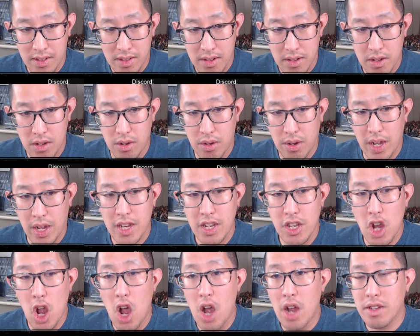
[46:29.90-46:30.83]
okay?
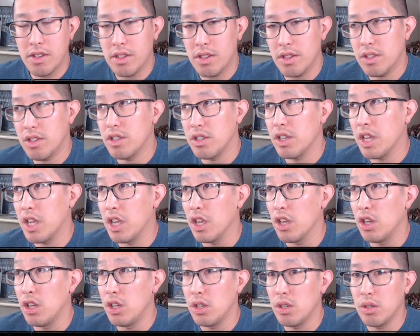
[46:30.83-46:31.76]
Not to
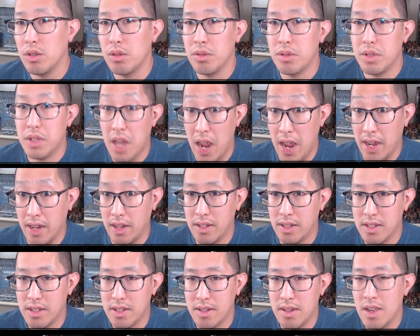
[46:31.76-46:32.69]
kill
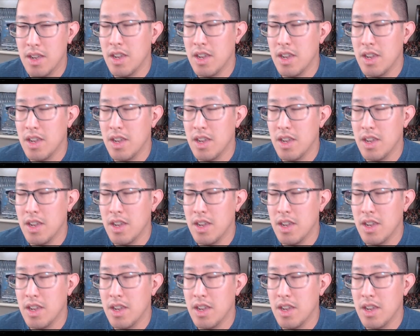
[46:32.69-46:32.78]
tanks.